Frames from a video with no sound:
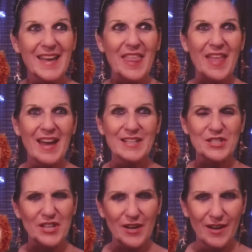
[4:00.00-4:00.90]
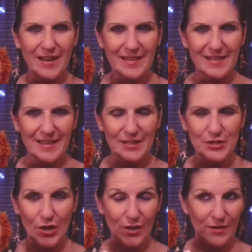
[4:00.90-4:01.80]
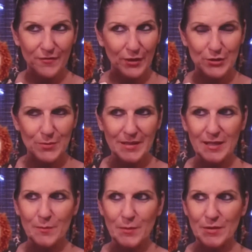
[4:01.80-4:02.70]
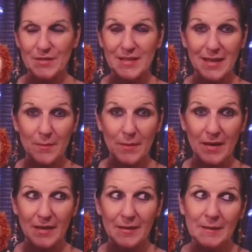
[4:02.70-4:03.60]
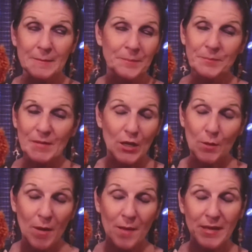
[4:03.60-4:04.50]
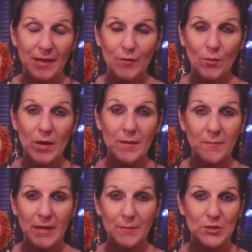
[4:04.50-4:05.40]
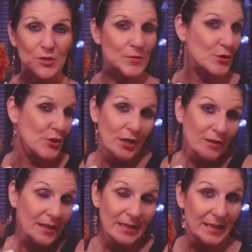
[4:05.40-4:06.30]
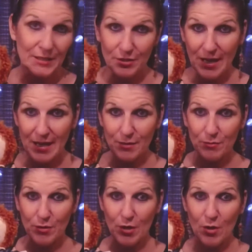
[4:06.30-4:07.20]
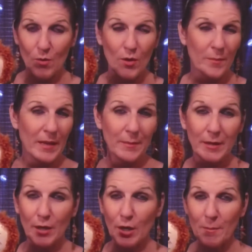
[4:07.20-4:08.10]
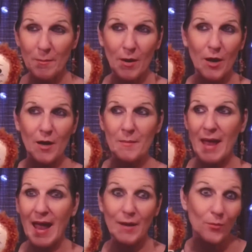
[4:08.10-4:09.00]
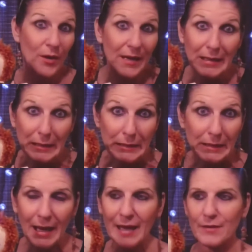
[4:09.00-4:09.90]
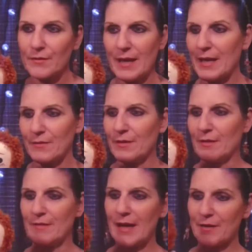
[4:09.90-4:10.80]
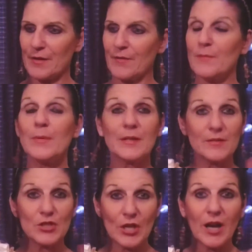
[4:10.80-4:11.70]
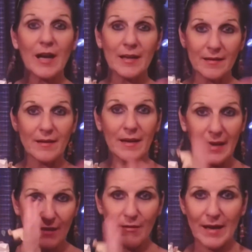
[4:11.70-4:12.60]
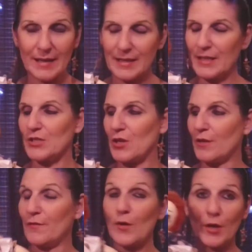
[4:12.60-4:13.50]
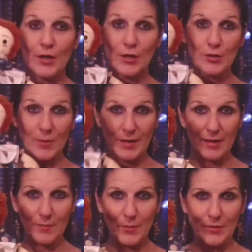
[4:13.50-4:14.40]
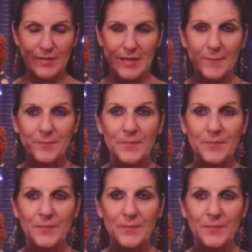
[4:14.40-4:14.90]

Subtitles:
that she got a doll for her 28th birthday, but her mom gave her one. Maybe she was a doll collector, I don't know, or maybe her mom had one. I don't know. But she got a Raggedy Ann doll for her 28th birthday.